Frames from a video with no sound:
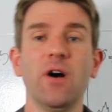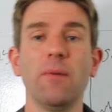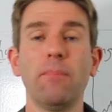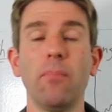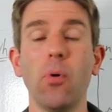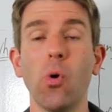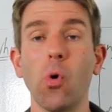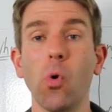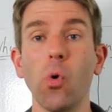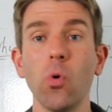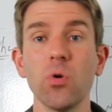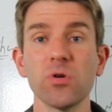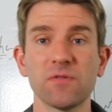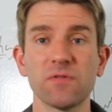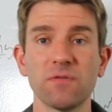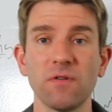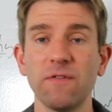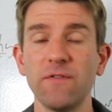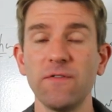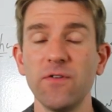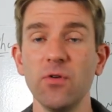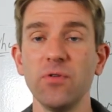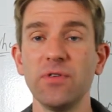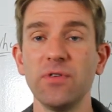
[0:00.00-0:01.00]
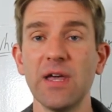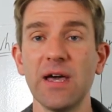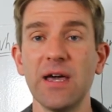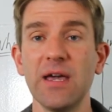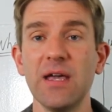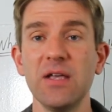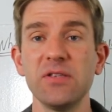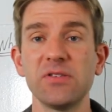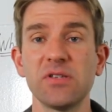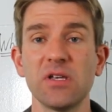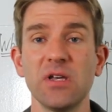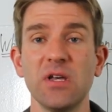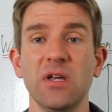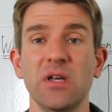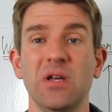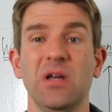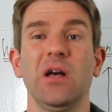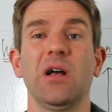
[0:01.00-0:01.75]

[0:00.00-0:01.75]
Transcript: a pause for a few days,